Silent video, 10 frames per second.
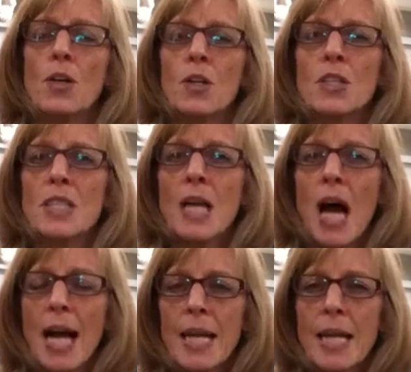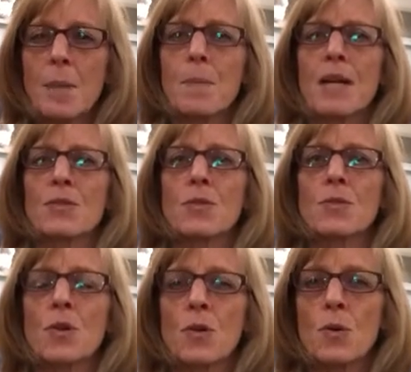your side hip
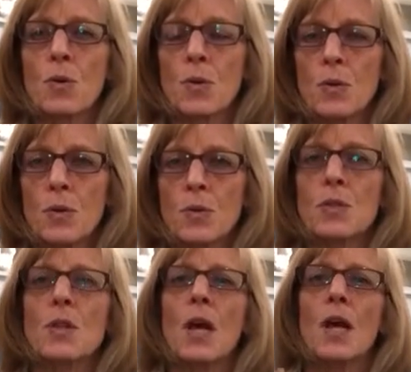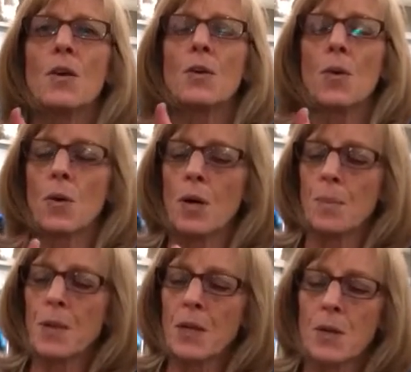muscles, your glutes,
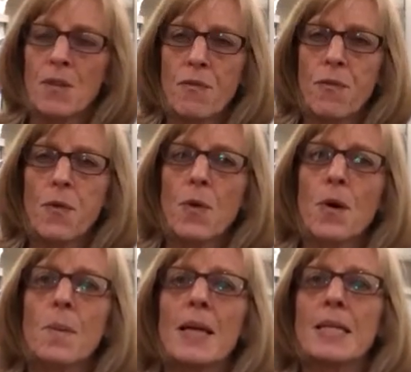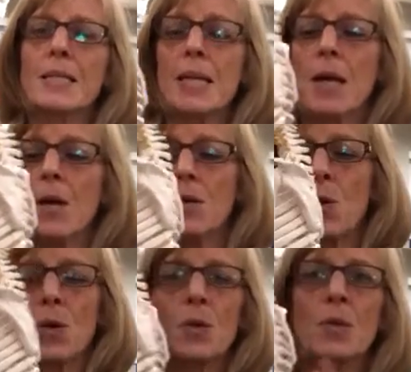your piriformis,
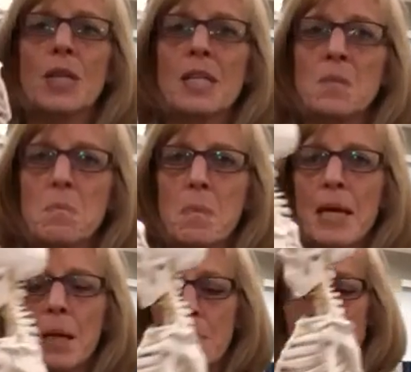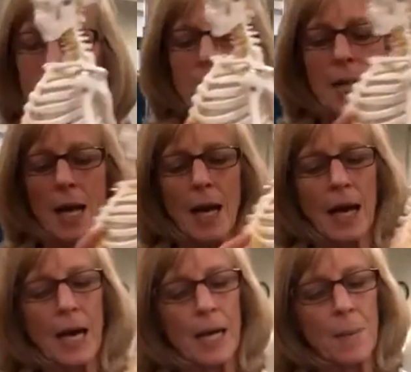your gluteus minimus,
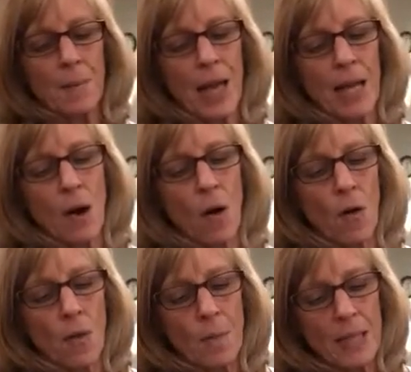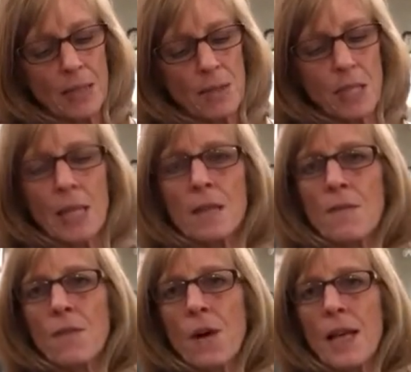and all the muscles in the
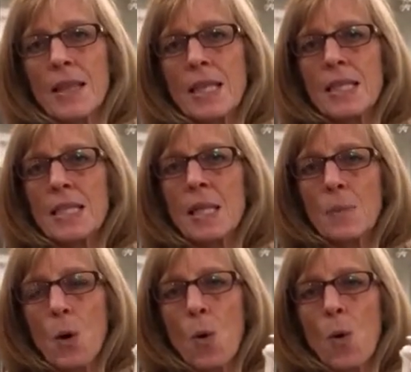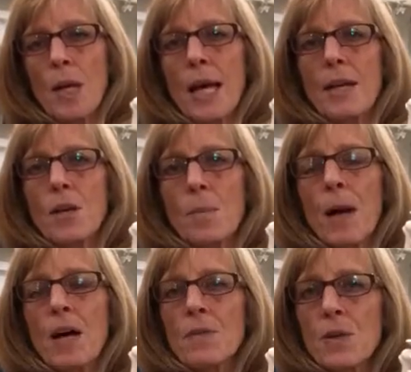front, the deep core, like your
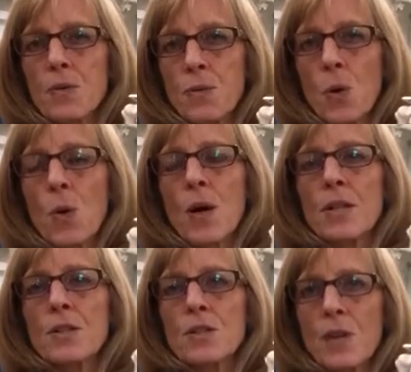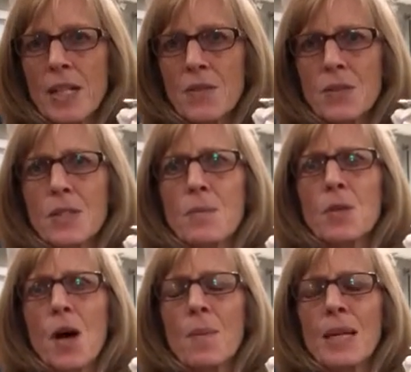pelvic floor and your transverse
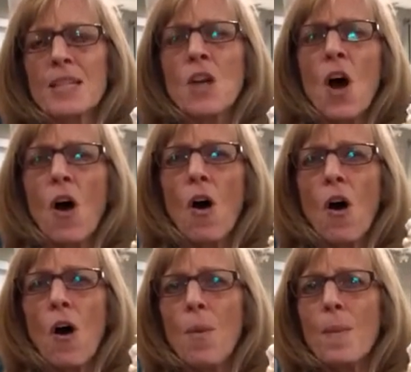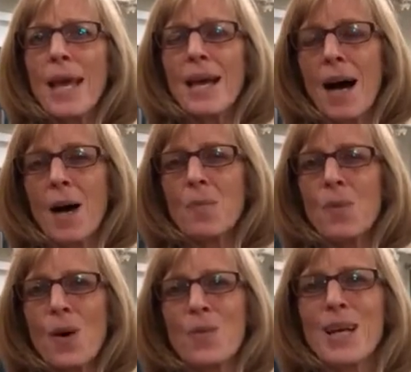abdominis, all make up
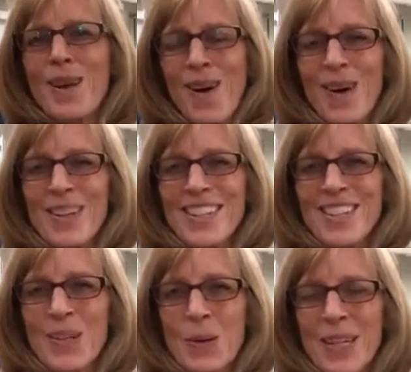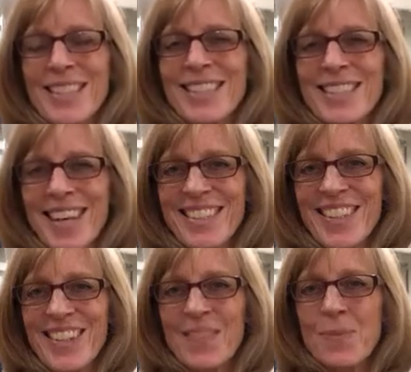what we call your
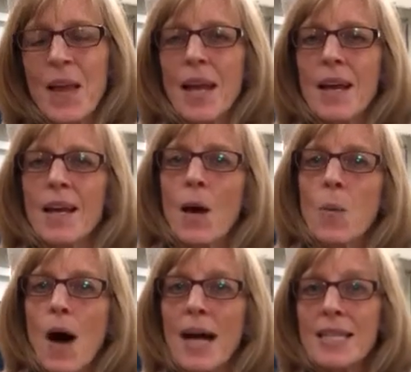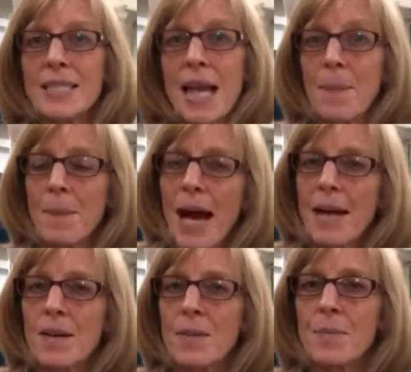center. Now, why does that
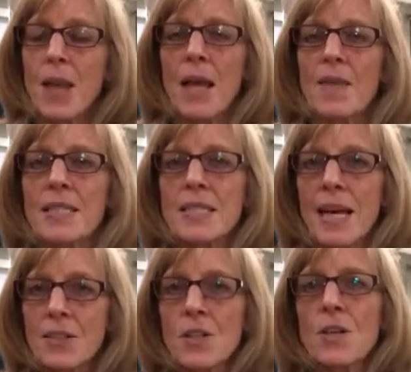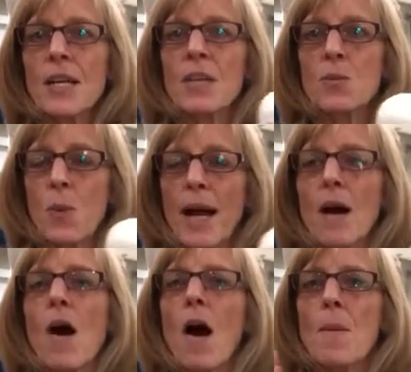matter? The center is
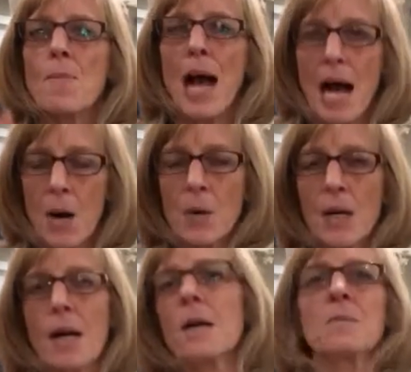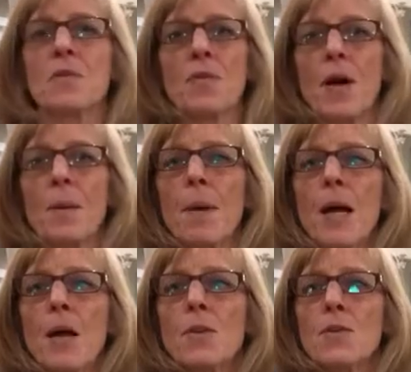where our power comes from.
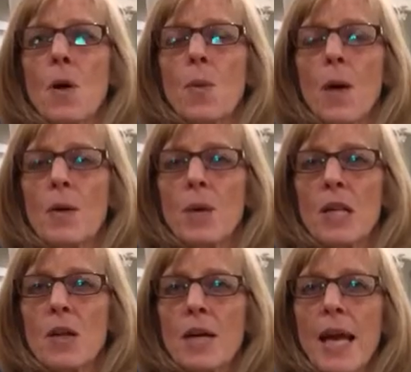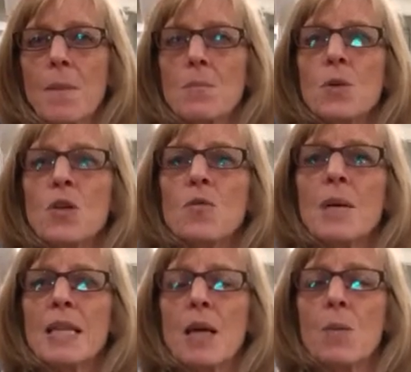So when we look at
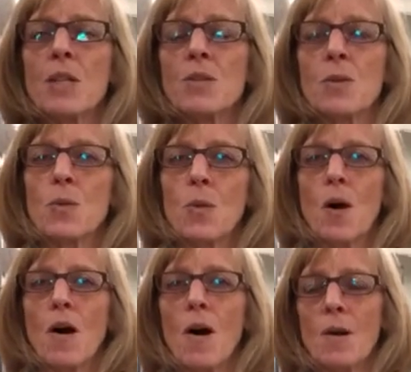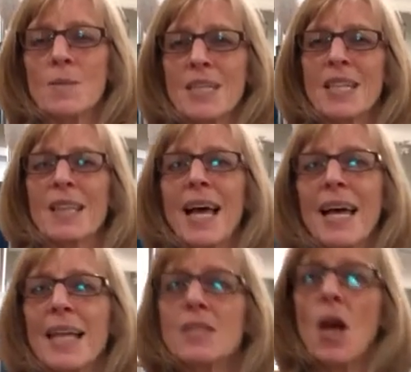movement that we do through our arms and
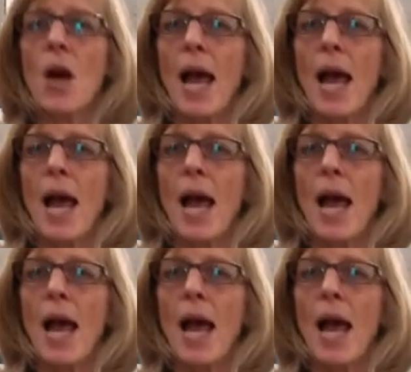legs,